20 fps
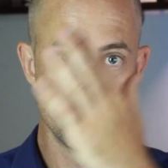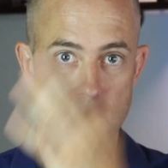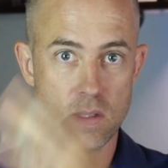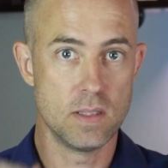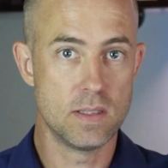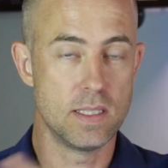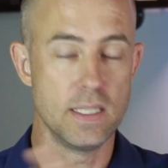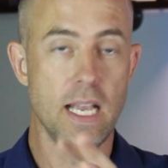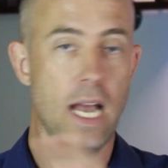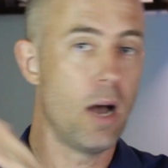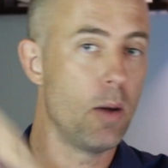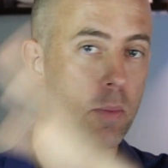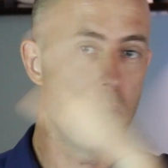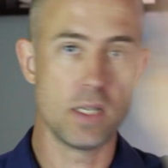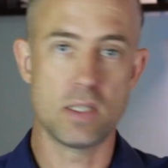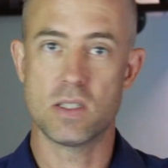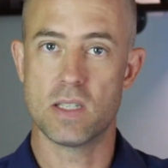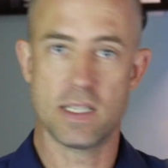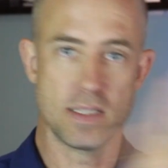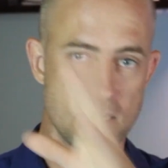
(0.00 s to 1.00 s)
You see how
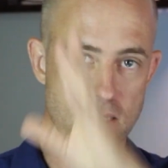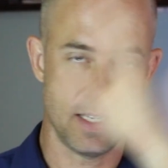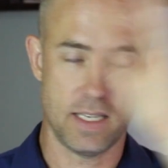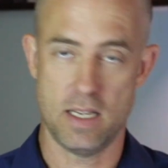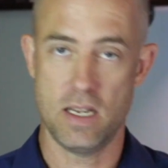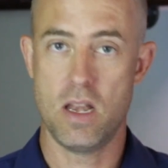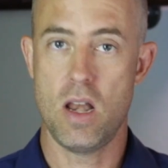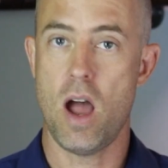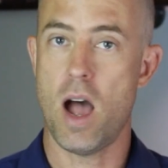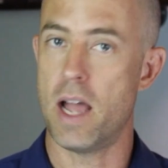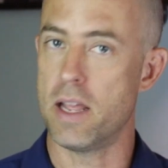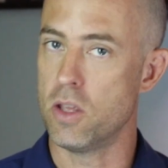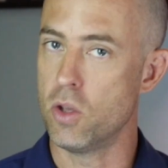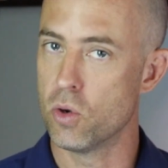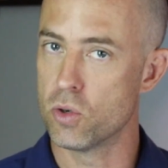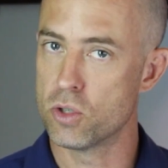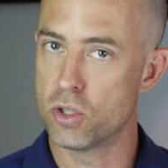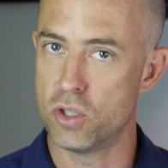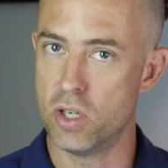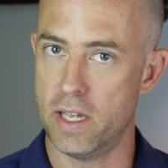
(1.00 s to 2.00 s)
much that's like not
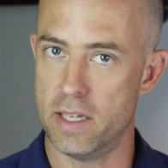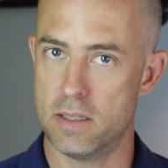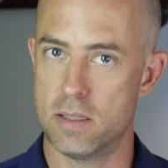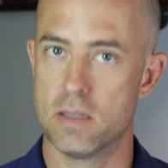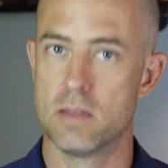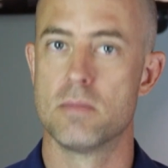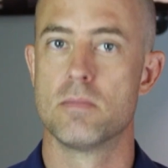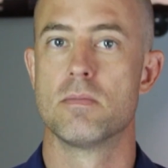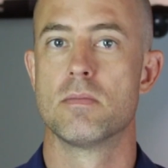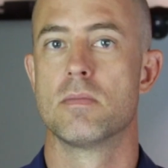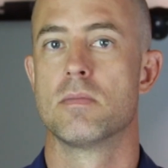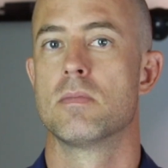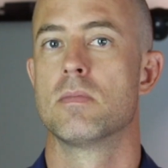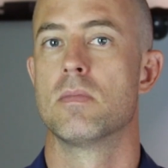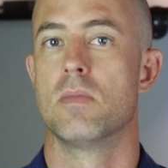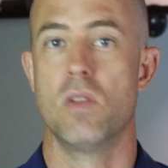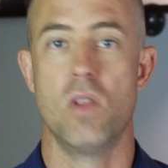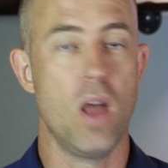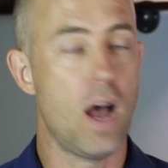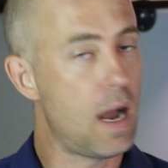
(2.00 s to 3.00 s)
your shit?
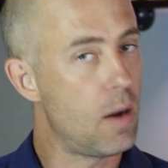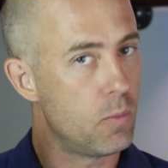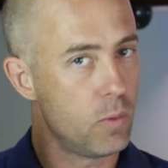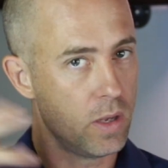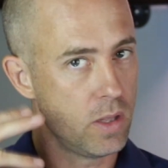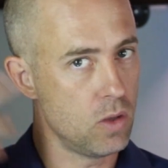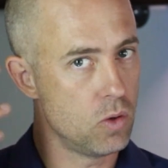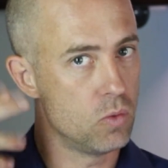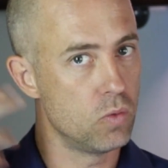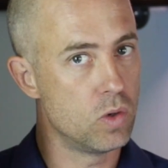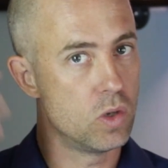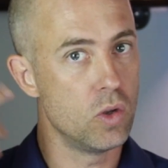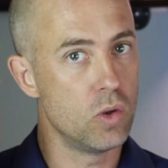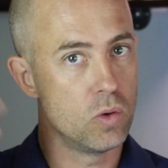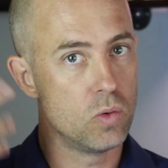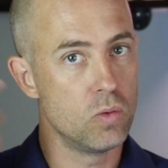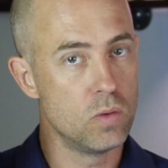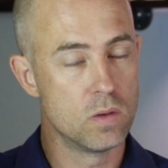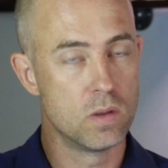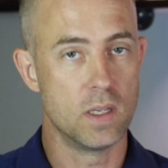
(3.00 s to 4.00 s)
not what you
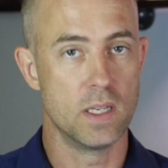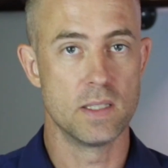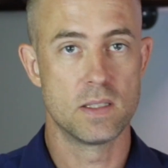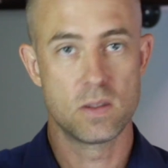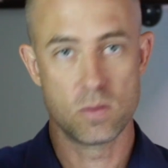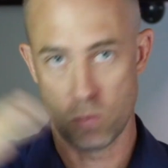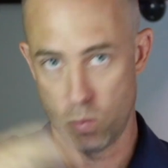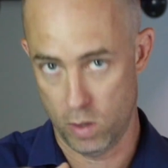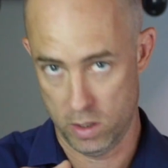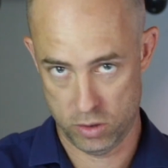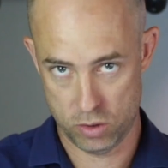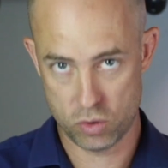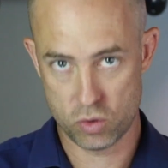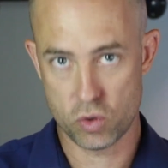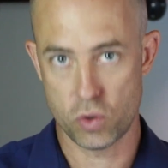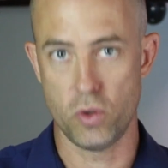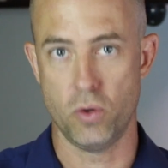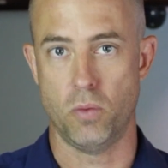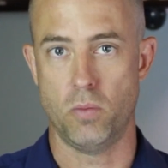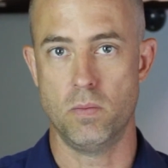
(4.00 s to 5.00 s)
do, it's what's
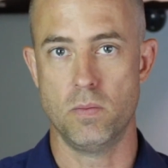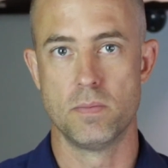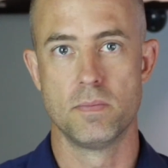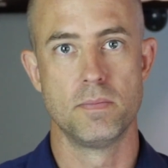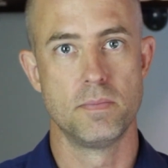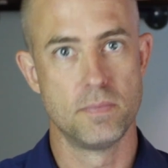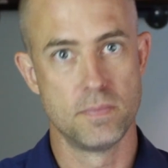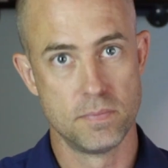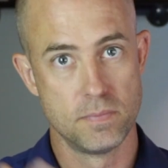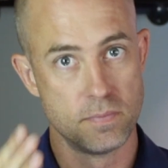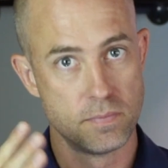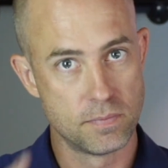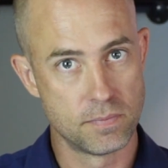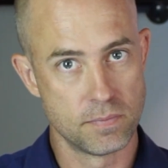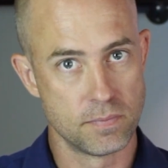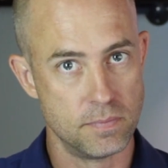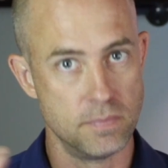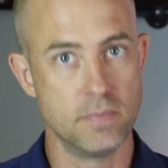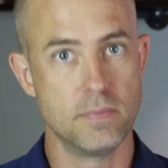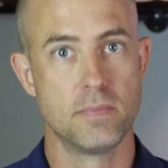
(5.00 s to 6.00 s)
true.
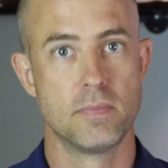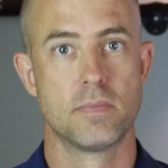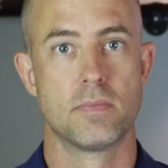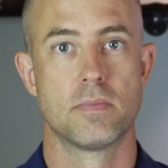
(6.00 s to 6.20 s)
Hmm?